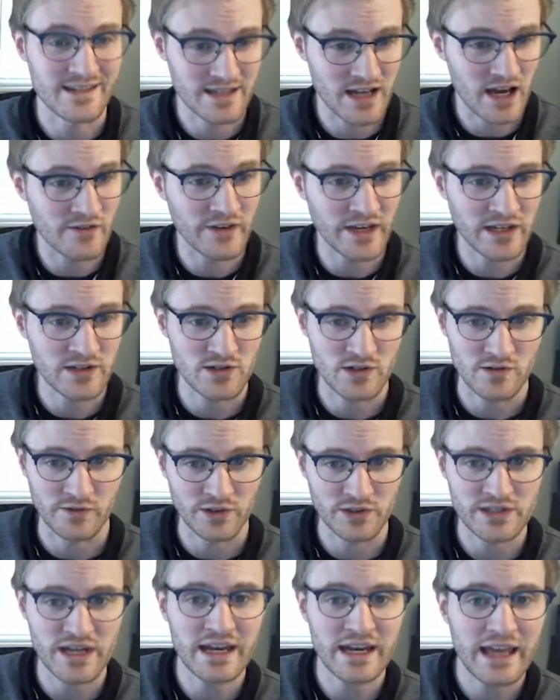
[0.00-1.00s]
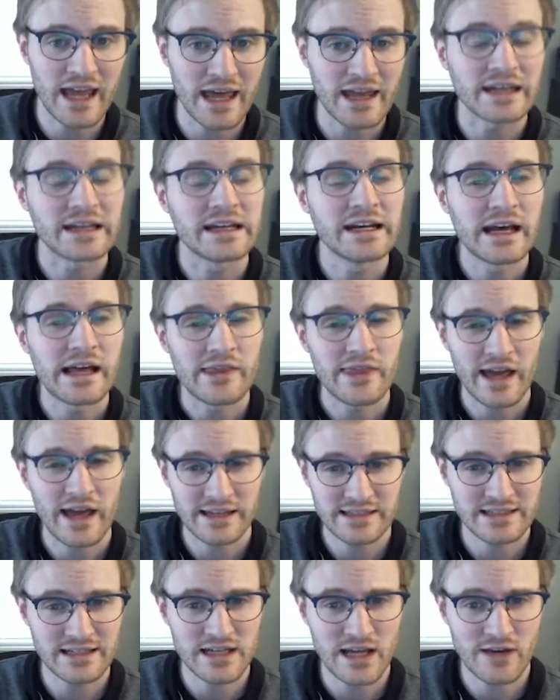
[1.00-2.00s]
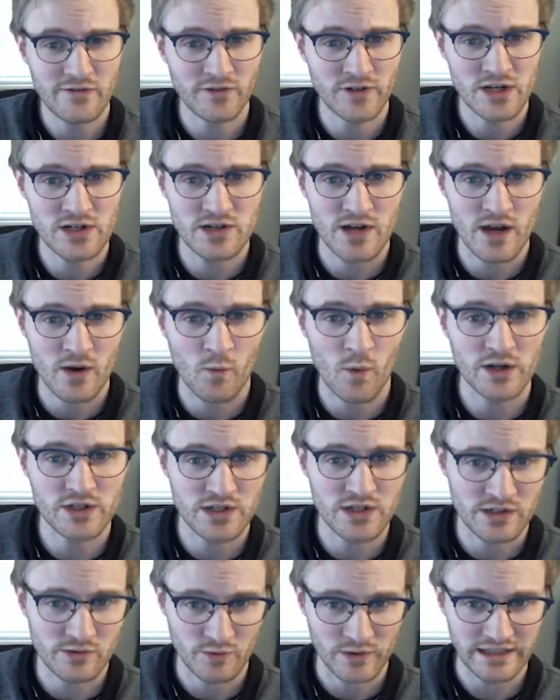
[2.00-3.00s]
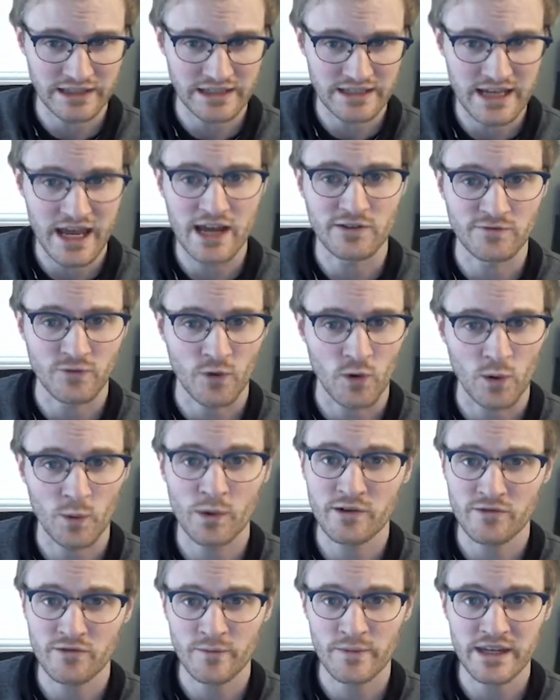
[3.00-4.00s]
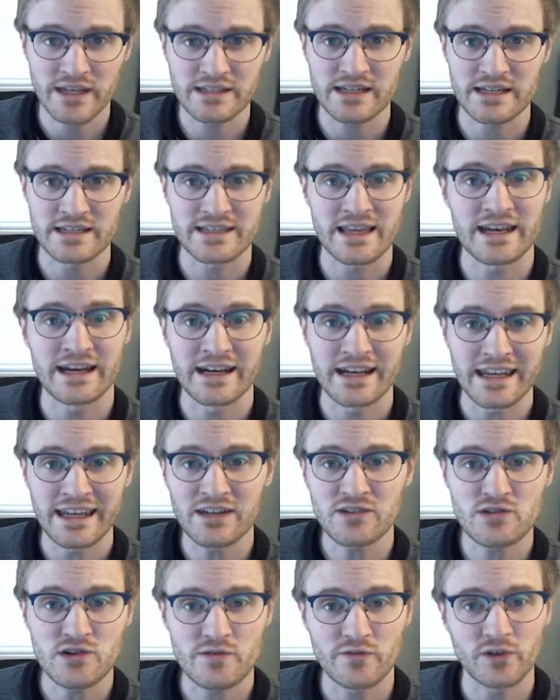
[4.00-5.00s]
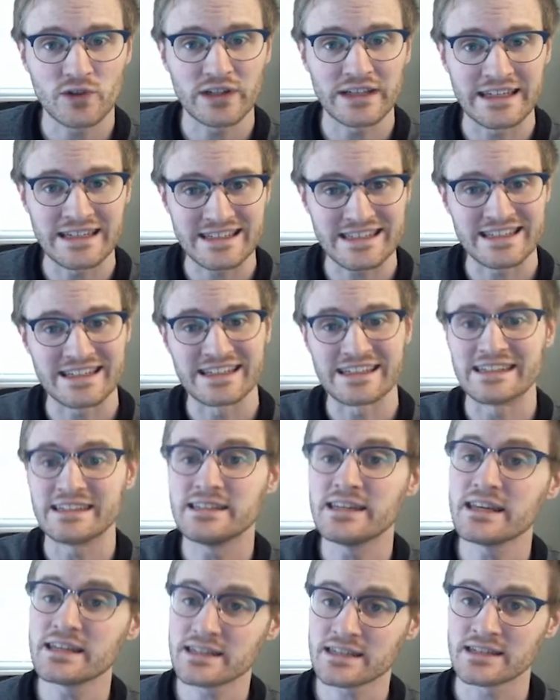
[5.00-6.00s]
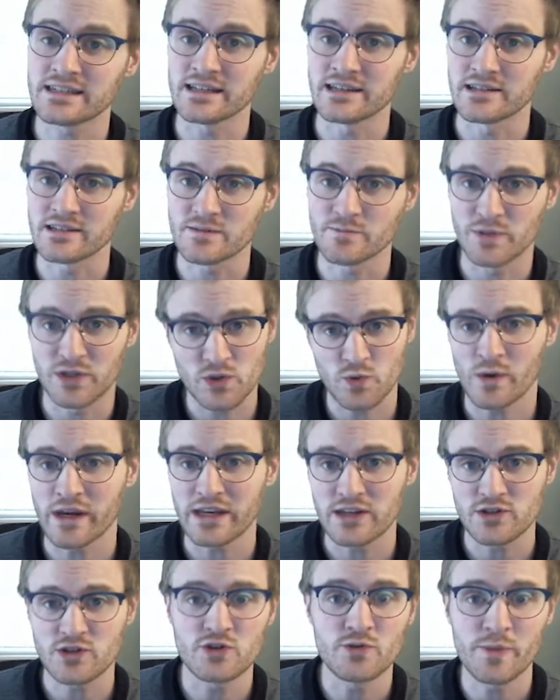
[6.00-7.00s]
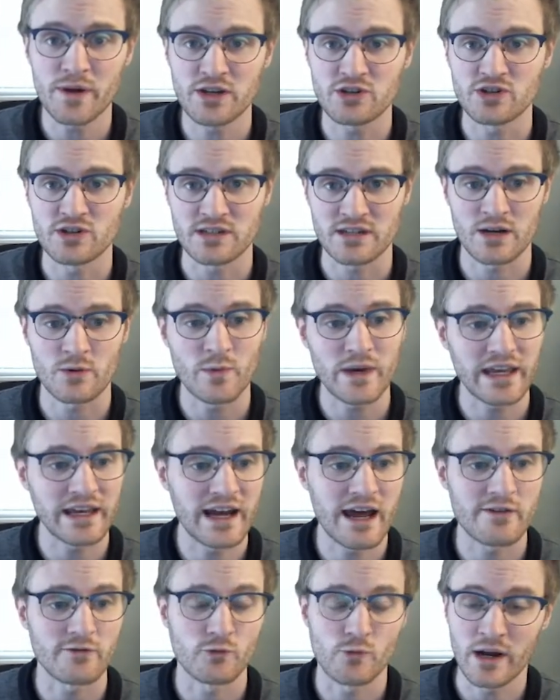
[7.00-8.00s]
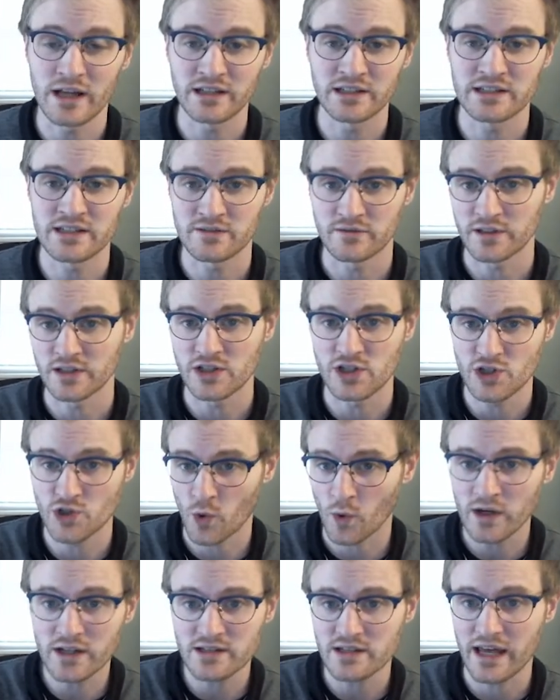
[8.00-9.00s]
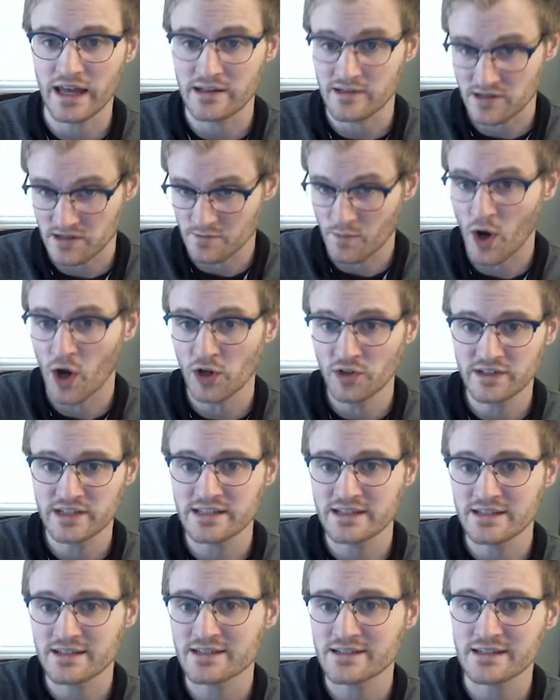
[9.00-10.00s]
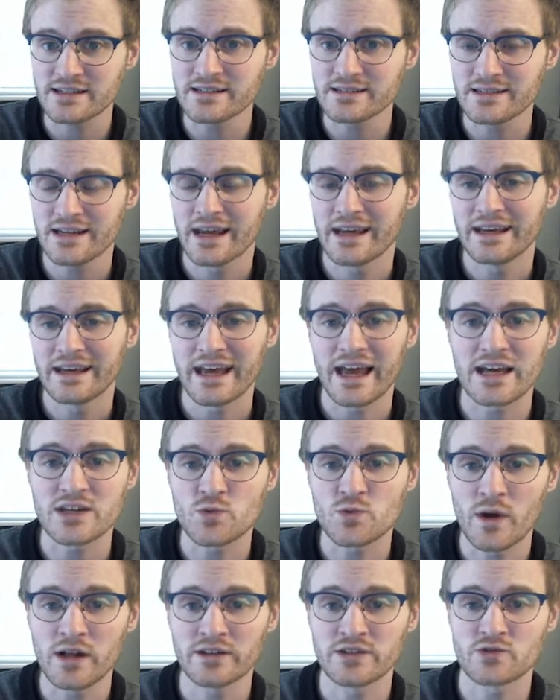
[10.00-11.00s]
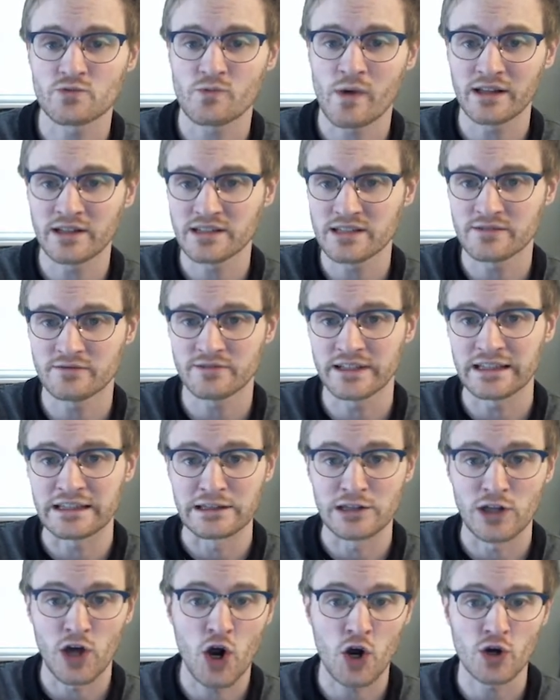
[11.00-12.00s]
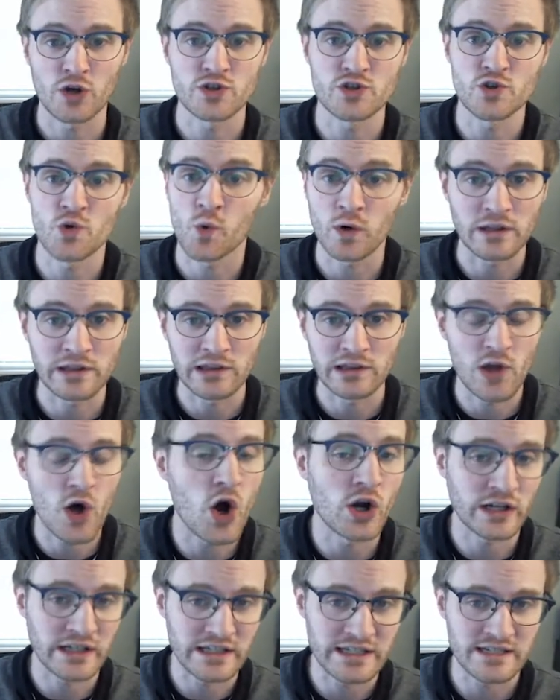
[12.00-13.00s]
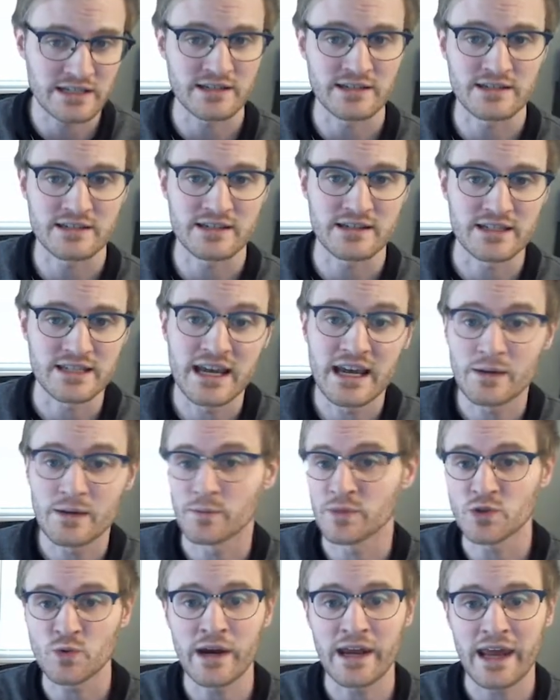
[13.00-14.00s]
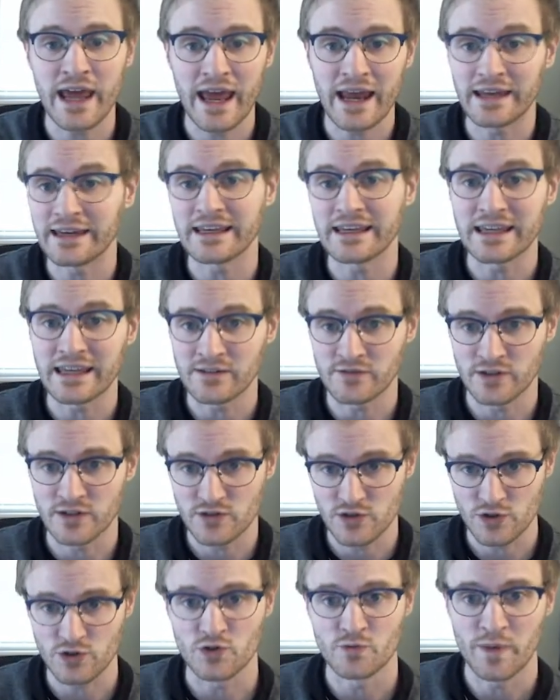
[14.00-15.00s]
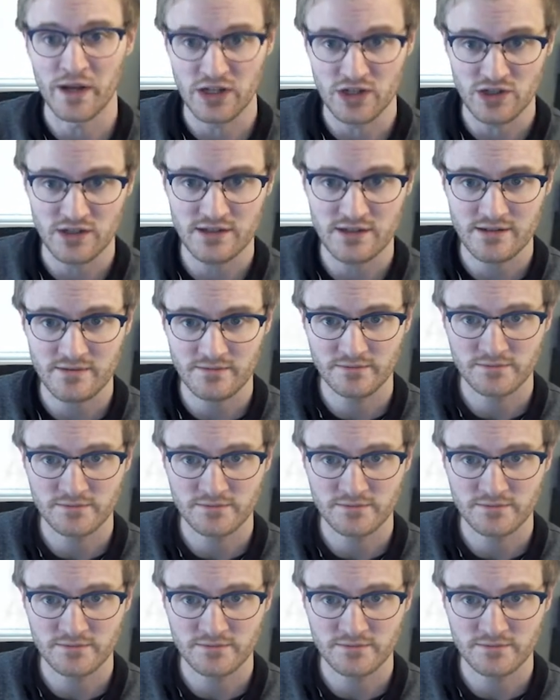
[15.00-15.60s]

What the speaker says: of intervals. And again, that's the definition I want you to really take forward from this, is that an interval is the distance between two pitches. And we can have relatively short and small distances, as well as relatively large or long distances between any given two pitches.